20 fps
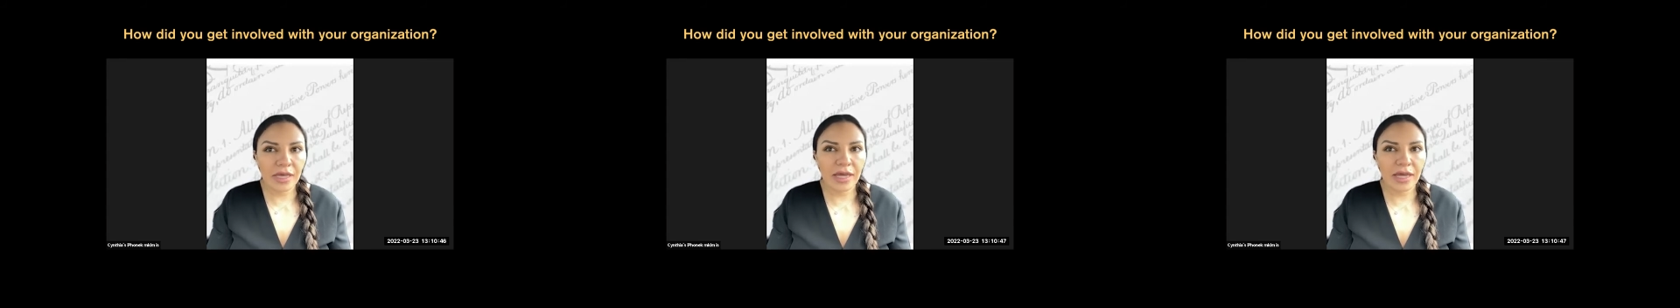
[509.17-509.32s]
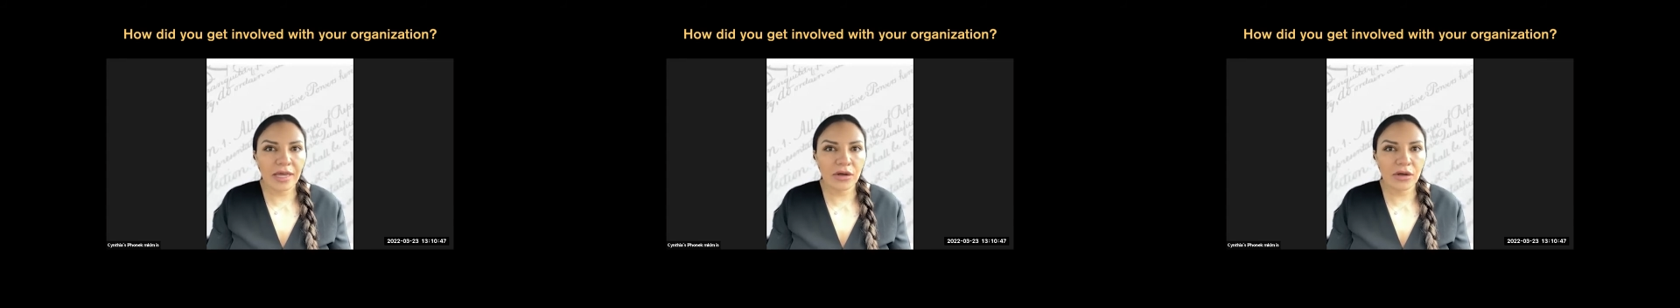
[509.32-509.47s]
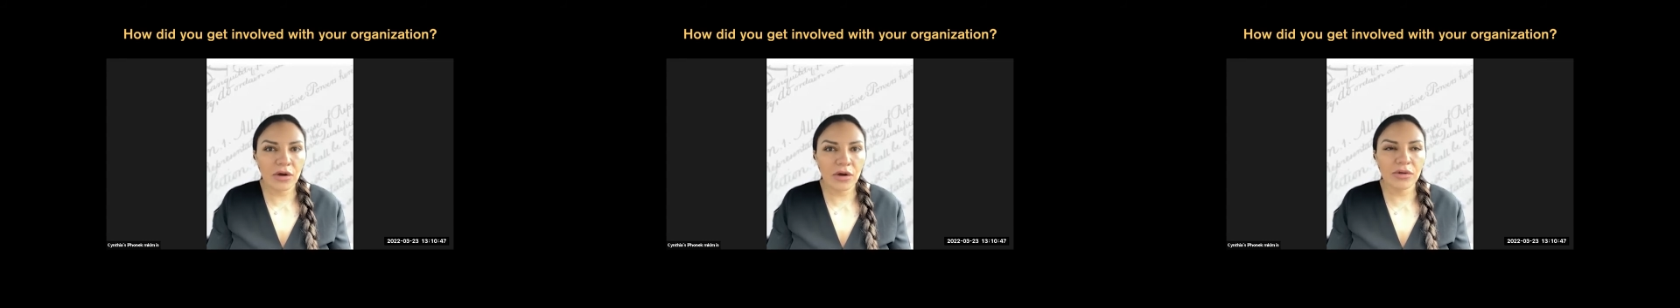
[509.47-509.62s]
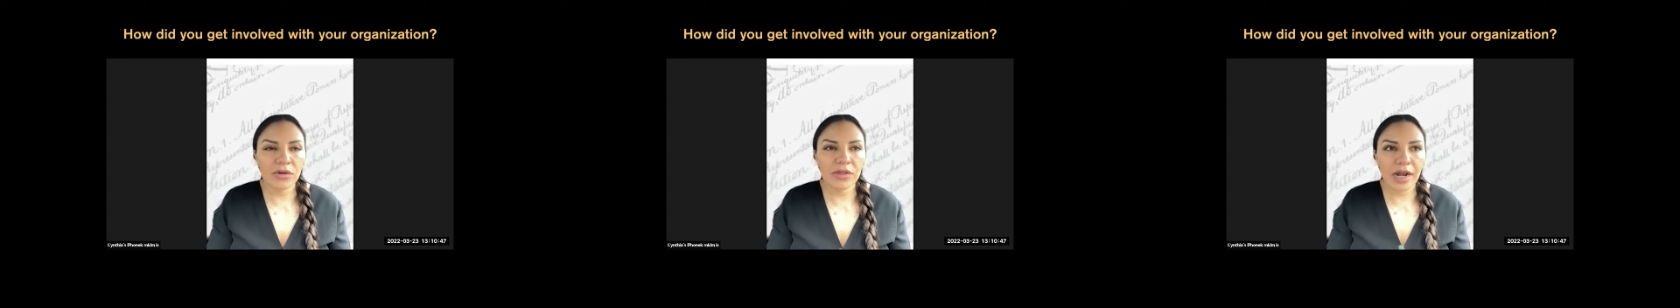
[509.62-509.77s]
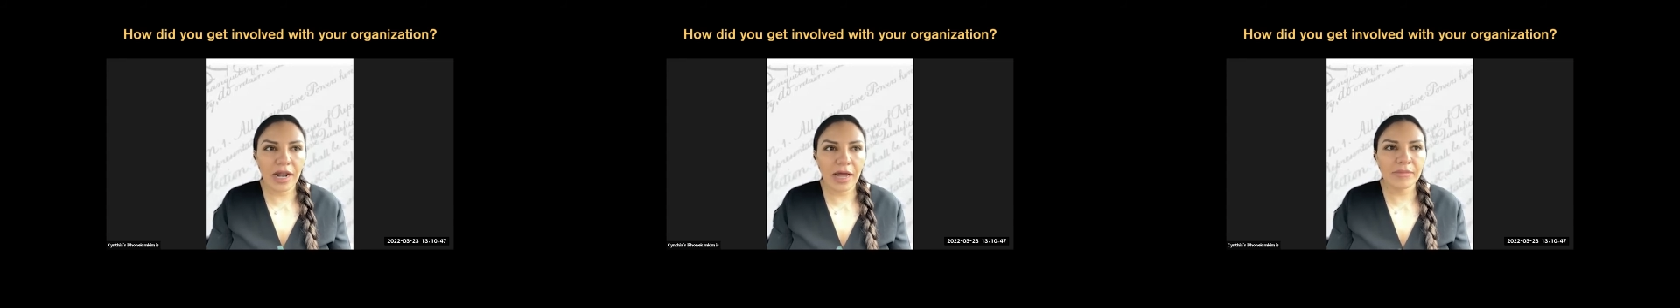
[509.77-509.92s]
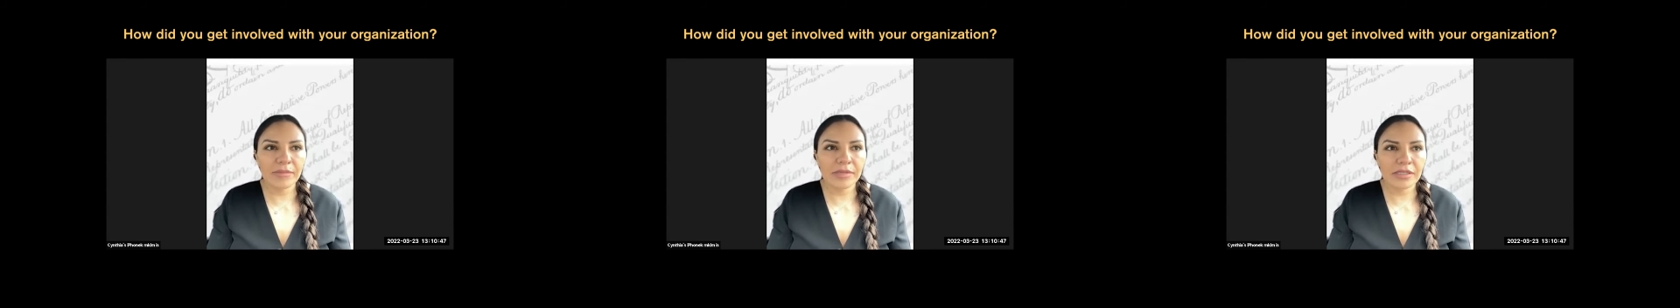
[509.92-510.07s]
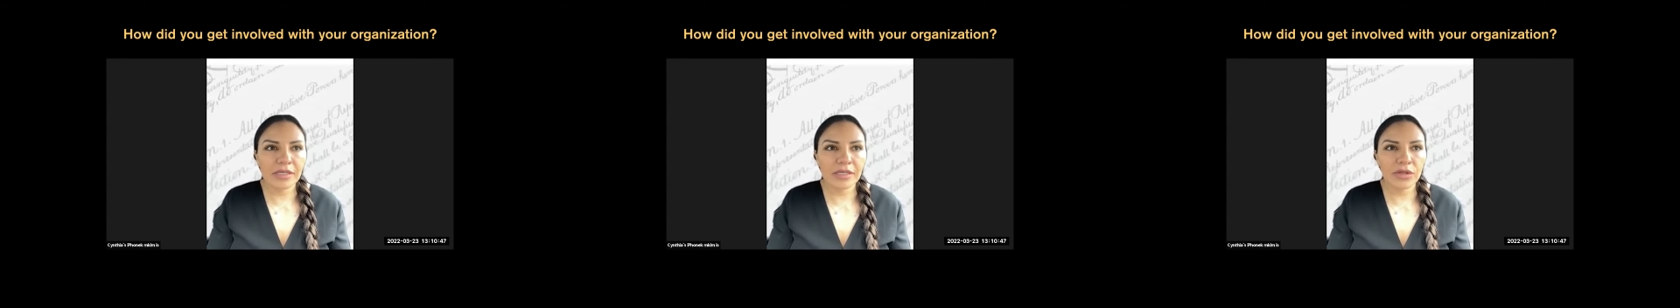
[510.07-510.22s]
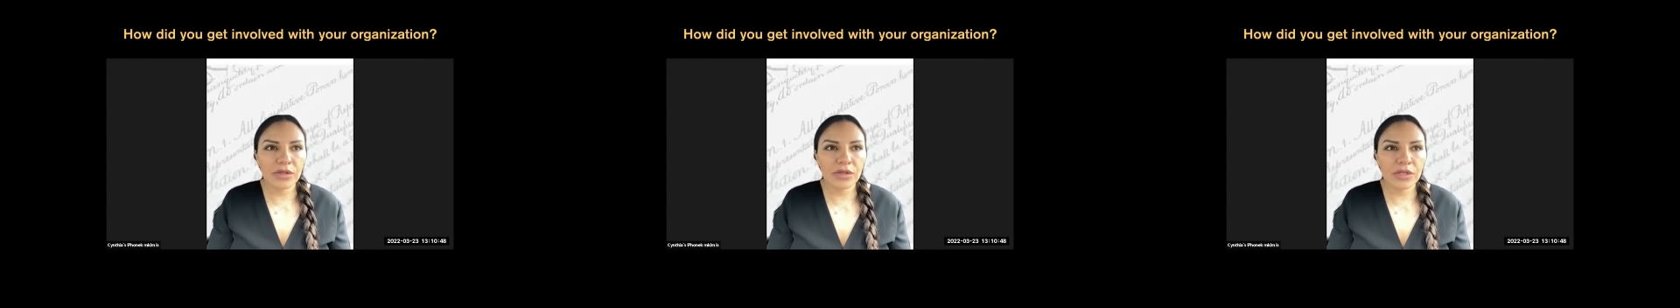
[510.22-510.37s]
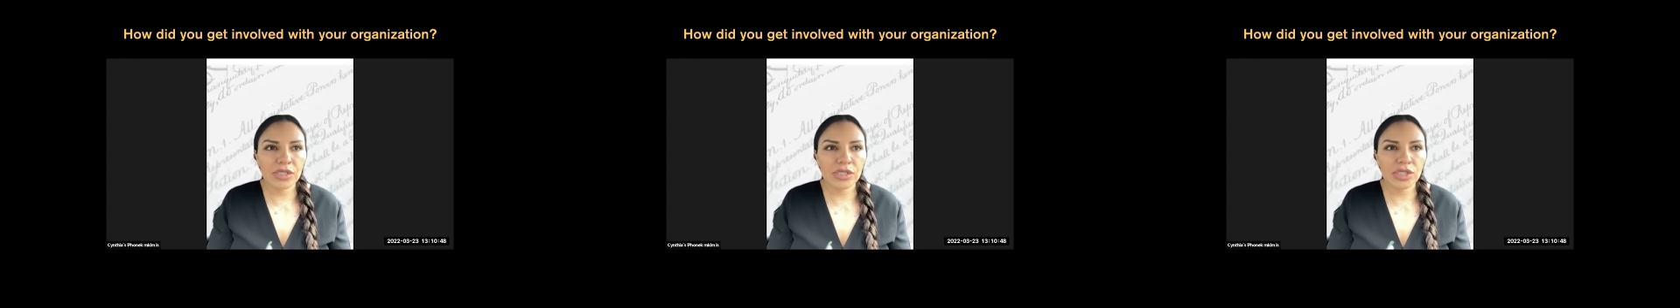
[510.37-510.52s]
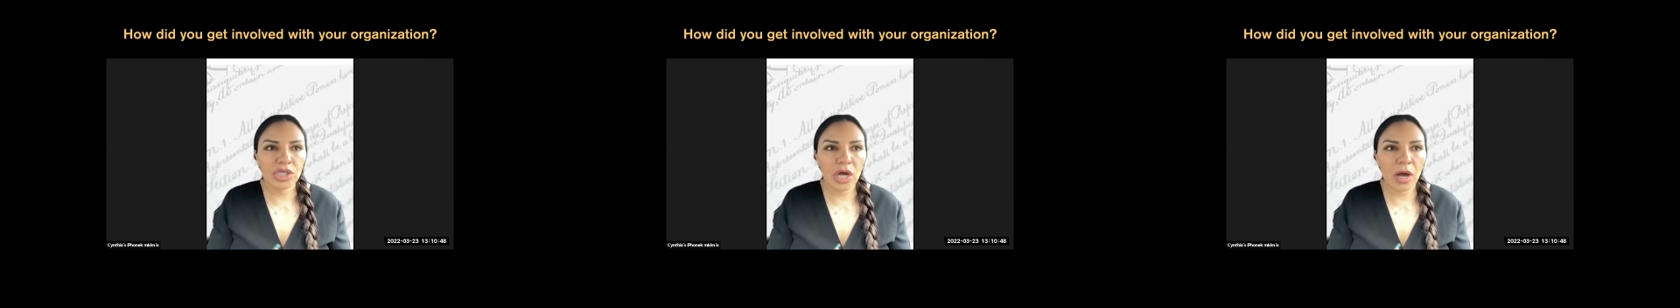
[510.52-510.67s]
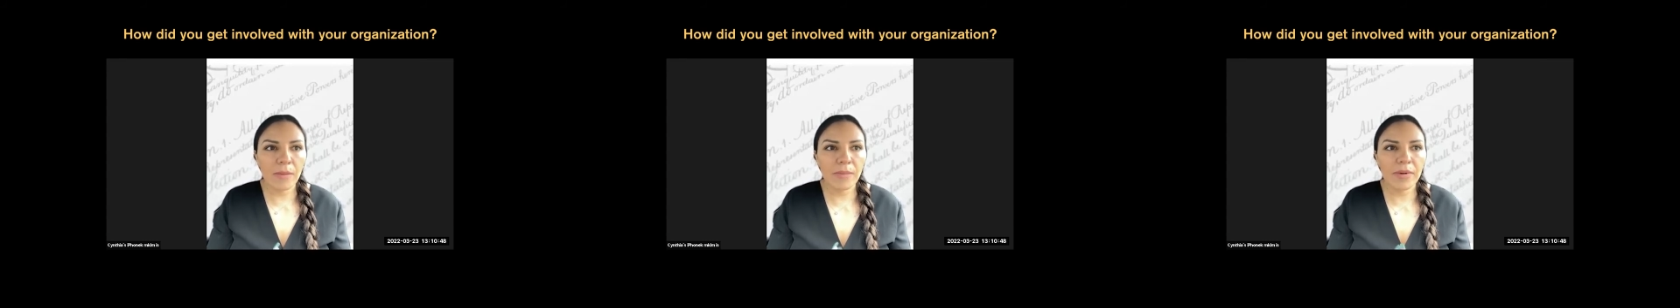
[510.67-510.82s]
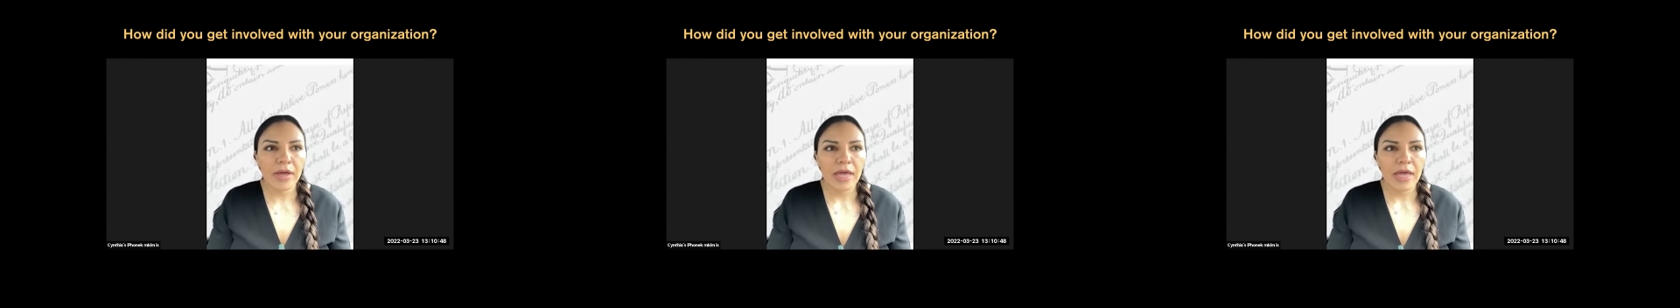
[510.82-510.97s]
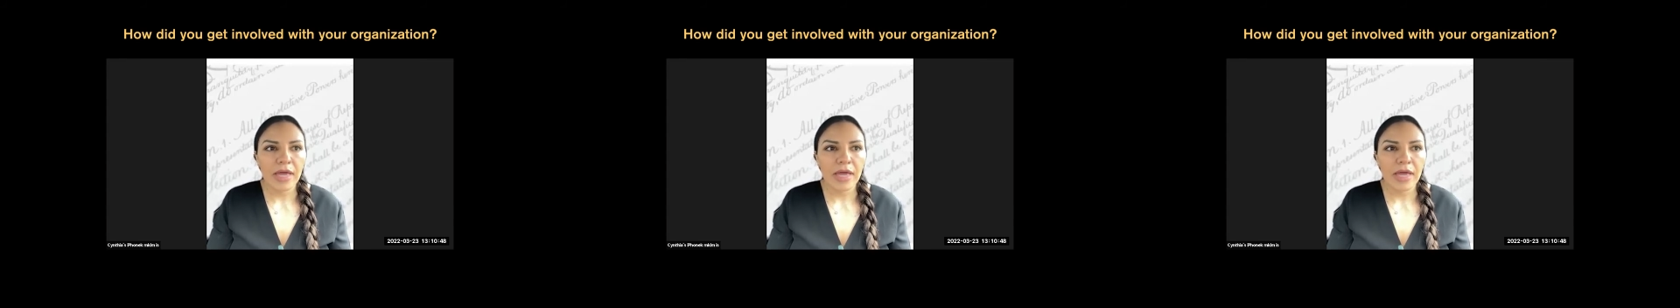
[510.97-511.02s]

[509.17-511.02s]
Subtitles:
ago that I'm starting this job,